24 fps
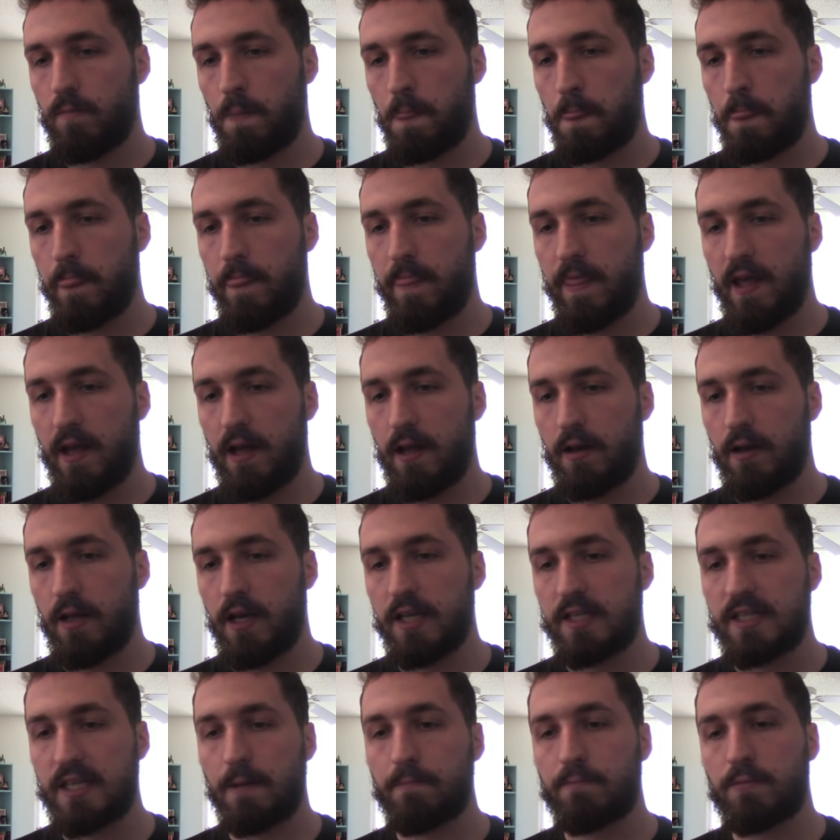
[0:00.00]
then
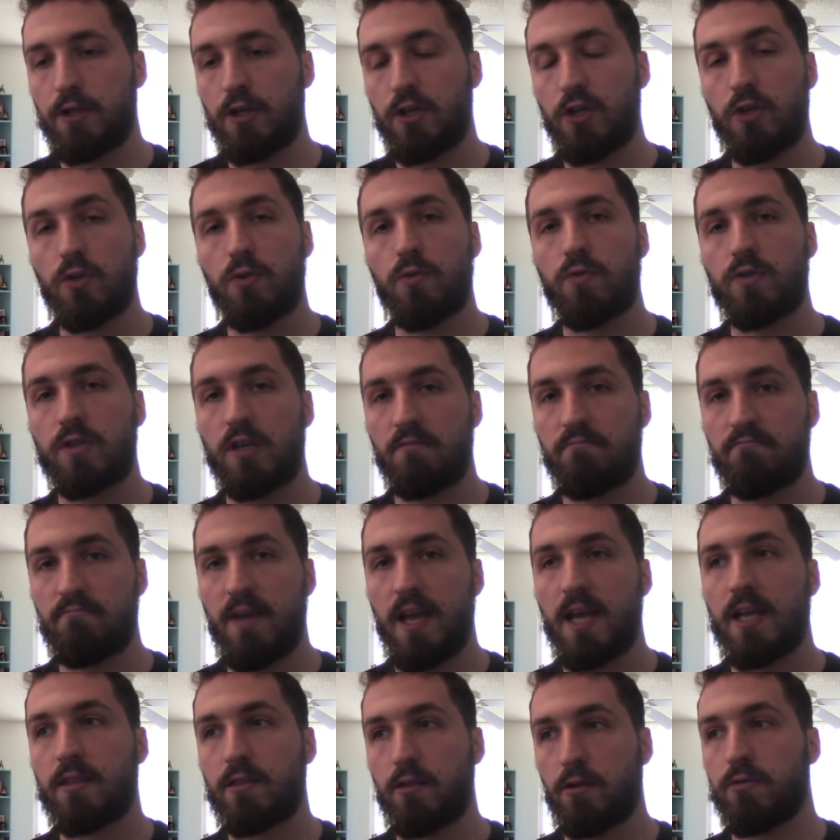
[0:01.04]
it's up to you to
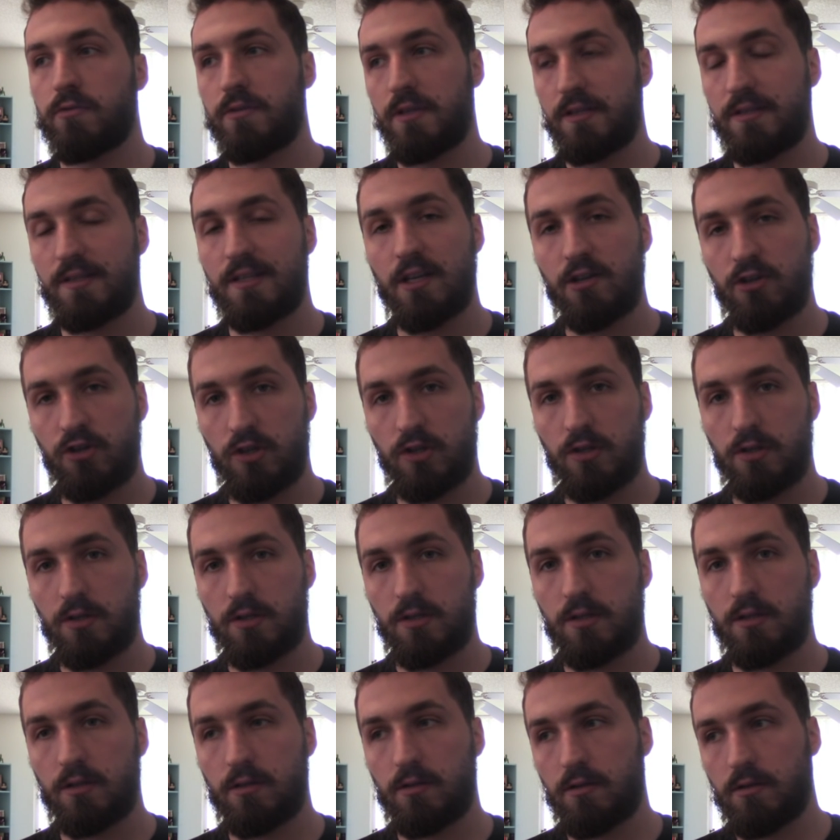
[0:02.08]
make those
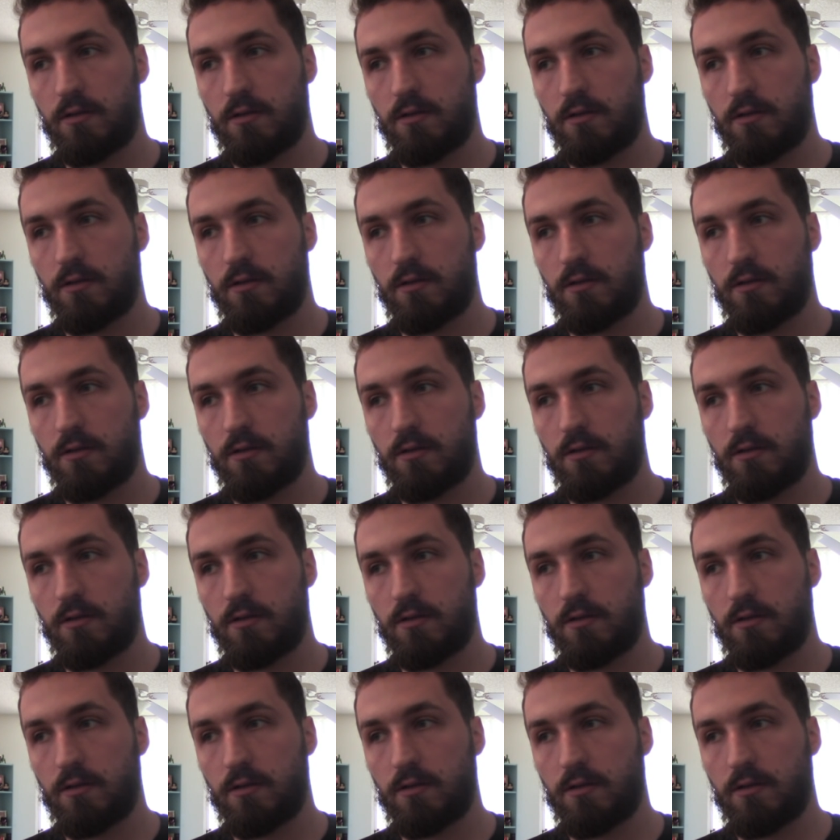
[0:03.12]
decisions